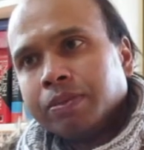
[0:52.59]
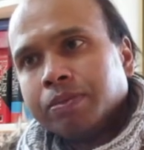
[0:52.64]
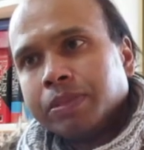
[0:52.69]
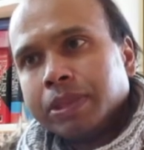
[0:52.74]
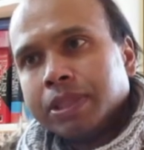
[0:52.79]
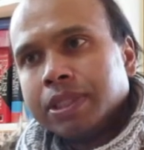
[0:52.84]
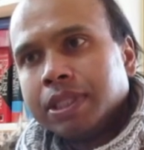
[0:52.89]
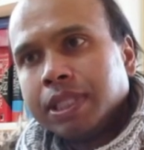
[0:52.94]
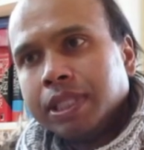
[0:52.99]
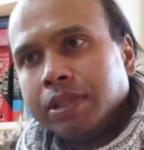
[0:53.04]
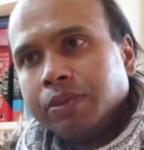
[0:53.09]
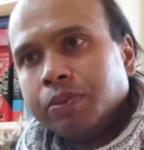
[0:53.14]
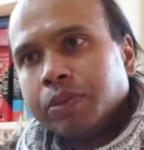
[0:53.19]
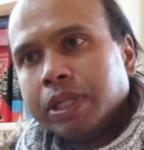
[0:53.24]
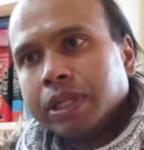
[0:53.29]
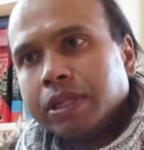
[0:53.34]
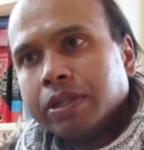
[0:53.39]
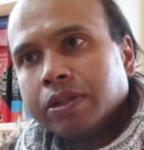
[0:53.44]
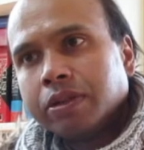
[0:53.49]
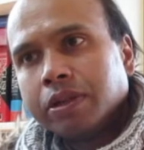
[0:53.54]
but he
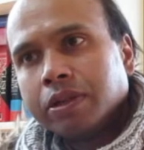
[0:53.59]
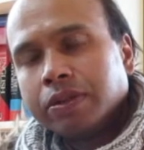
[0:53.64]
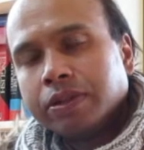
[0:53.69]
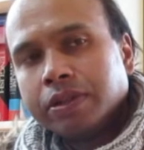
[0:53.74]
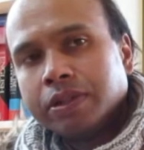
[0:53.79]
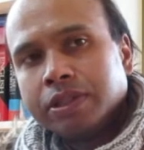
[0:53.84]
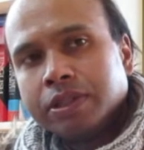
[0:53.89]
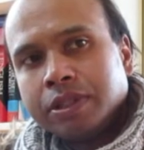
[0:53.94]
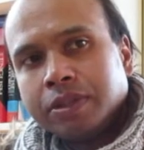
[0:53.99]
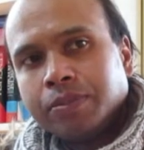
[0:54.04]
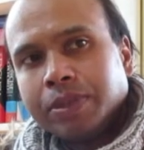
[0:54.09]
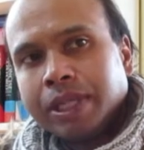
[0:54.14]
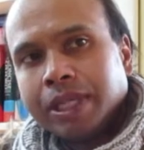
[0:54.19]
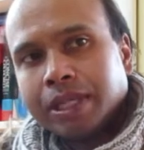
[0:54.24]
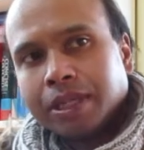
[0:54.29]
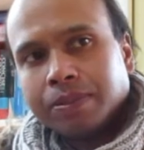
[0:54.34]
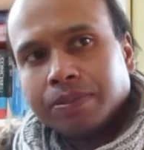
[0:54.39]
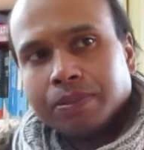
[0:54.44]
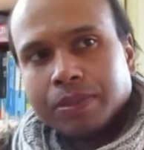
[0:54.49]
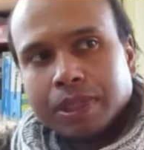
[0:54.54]
went on to
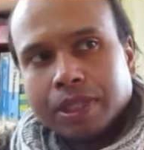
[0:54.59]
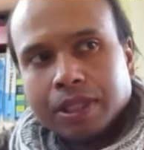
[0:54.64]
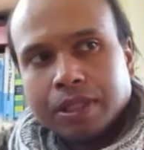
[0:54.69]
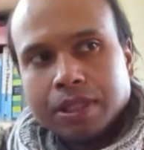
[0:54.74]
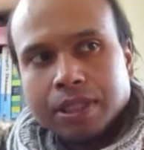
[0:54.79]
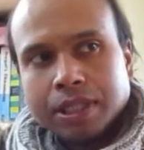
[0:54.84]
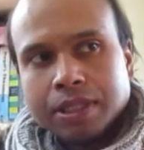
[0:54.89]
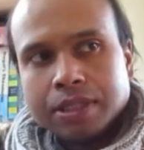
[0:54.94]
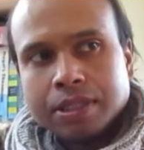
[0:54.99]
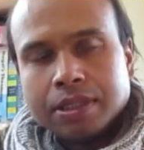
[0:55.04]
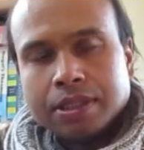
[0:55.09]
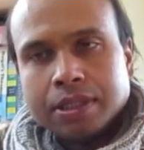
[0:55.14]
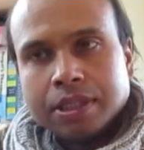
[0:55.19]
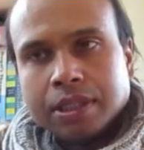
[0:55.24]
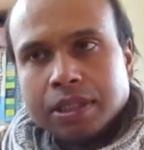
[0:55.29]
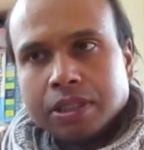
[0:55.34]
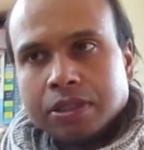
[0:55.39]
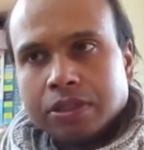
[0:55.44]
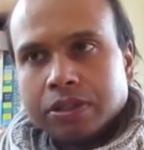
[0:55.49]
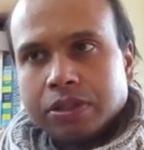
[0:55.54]
become an enlightened
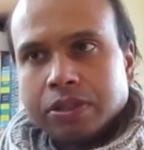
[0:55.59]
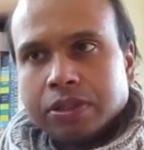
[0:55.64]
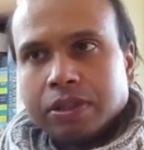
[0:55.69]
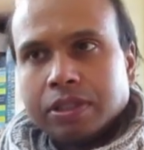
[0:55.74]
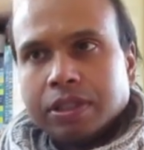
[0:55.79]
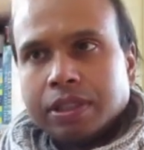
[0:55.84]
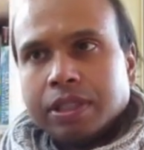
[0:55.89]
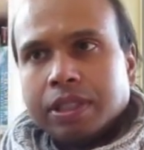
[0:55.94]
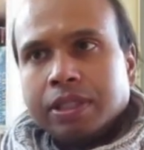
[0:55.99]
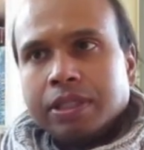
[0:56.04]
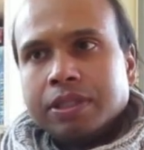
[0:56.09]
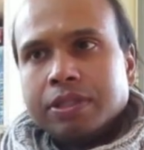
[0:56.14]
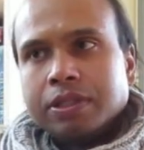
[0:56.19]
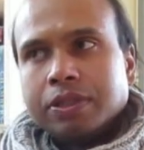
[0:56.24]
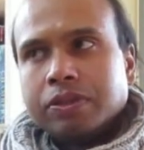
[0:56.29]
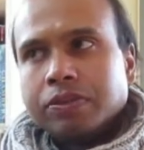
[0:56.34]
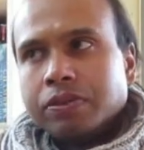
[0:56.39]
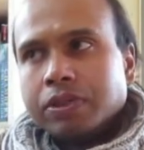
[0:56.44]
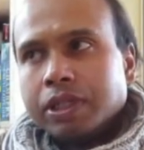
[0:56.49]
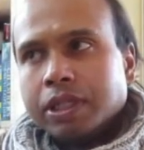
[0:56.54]
teacher in his
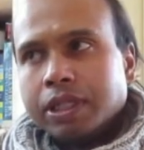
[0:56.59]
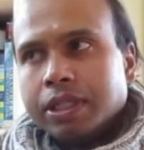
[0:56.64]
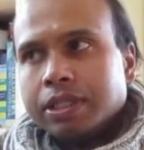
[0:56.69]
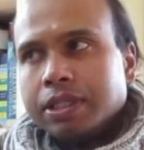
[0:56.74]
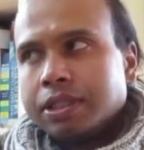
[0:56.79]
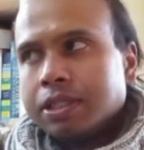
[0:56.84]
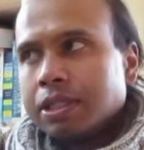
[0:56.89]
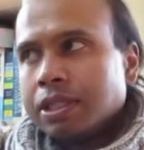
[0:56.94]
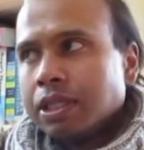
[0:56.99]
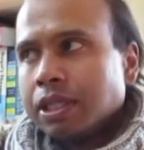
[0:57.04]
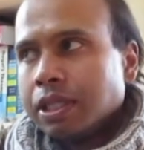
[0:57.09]
own right.